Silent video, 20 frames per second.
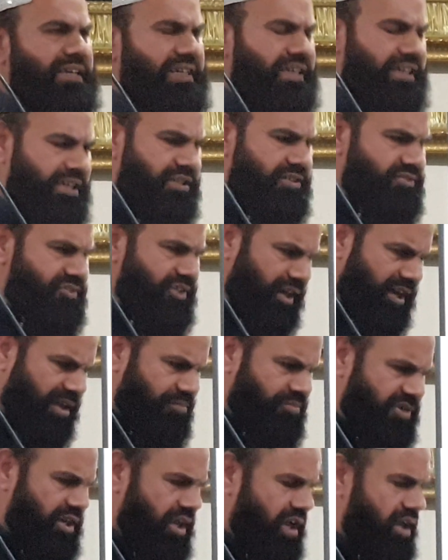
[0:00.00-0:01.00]
in
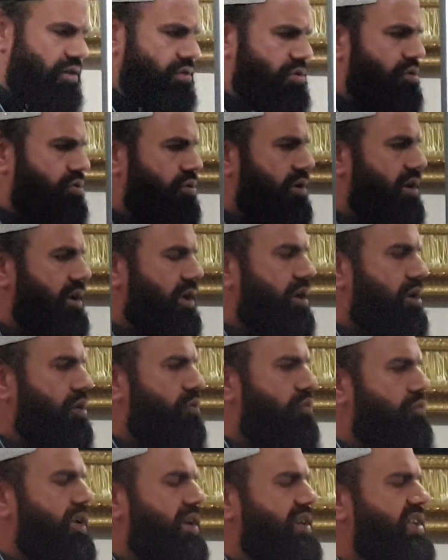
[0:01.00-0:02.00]
zalamnahu,
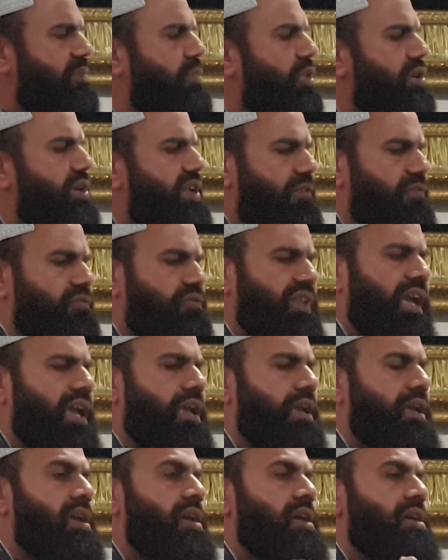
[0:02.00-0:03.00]
what about if
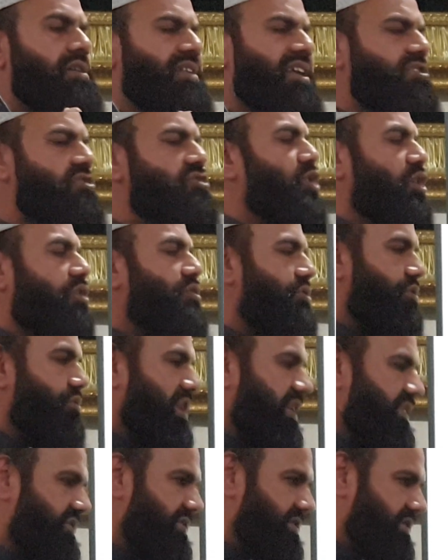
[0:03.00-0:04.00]
they done wrong to
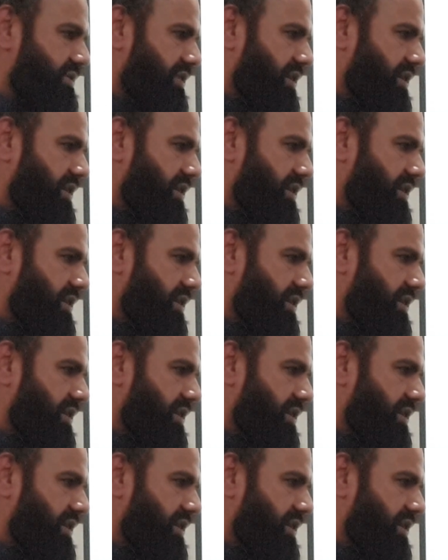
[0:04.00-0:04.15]
us?